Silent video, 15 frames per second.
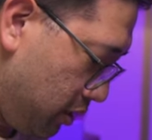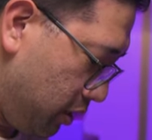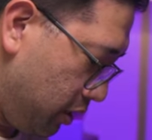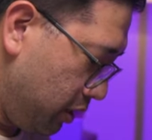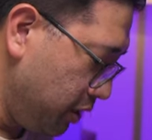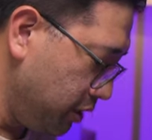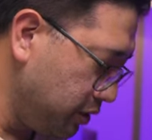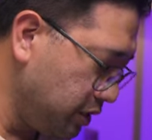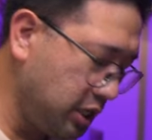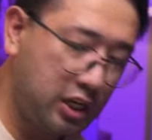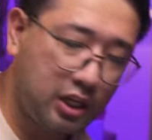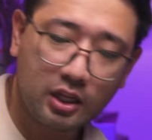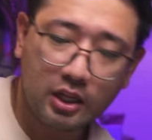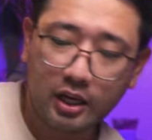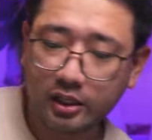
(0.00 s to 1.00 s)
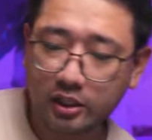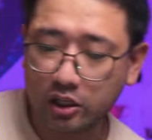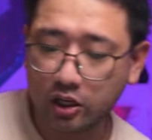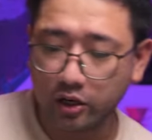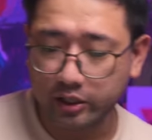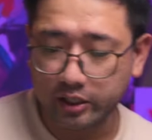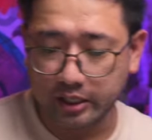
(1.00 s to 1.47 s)
All you need is
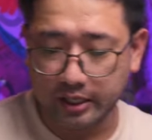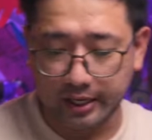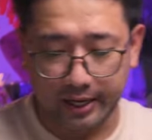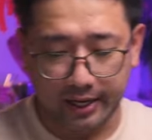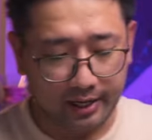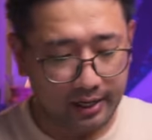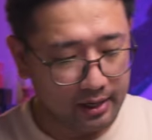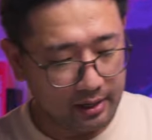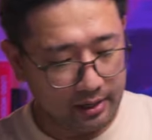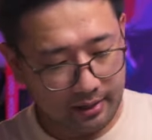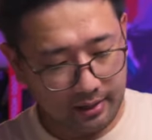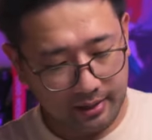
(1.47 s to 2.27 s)
your scale,